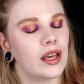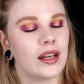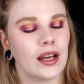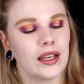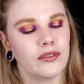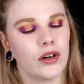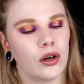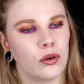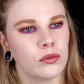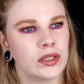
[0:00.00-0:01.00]
And I have
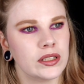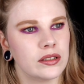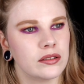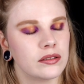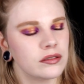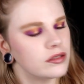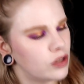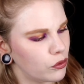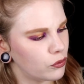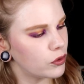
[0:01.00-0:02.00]
only,
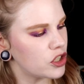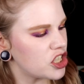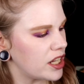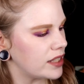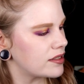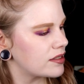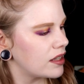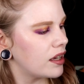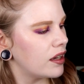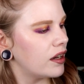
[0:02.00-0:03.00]
no, four shades.
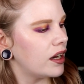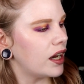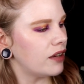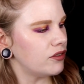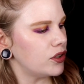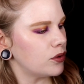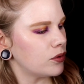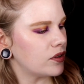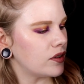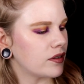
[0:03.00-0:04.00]
I've
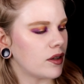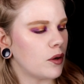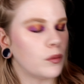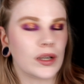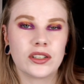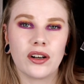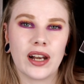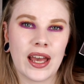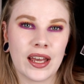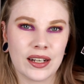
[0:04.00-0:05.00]
used this
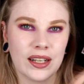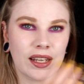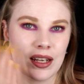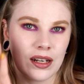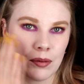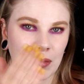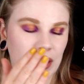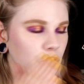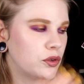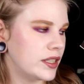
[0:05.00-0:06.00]
Wonderland in my
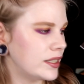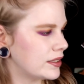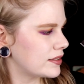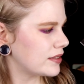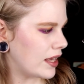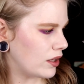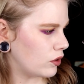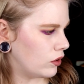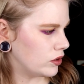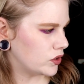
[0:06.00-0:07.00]
crease and
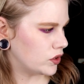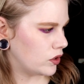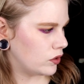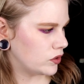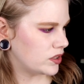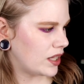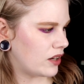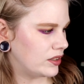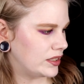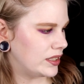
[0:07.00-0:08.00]
also
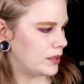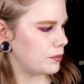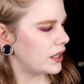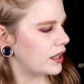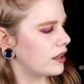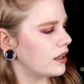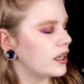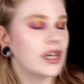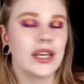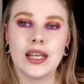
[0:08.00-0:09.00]
Serendipity
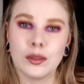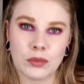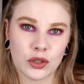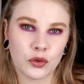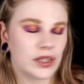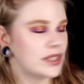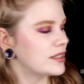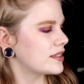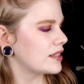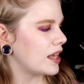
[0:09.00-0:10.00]
in my
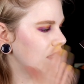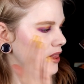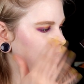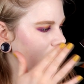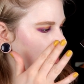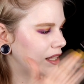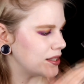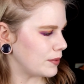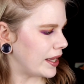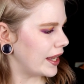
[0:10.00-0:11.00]
crease and then
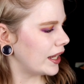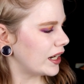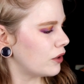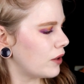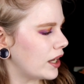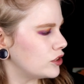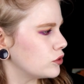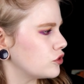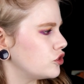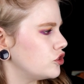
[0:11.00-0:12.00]
as my halo I
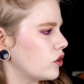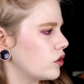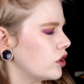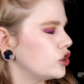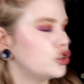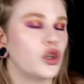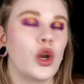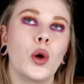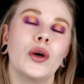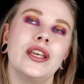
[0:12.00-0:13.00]
used yo, yo
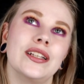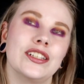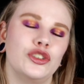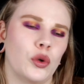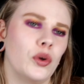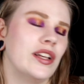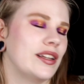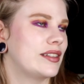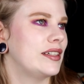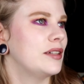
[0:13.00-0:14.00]
loyal
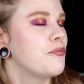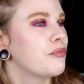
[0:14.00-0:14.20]
loyalty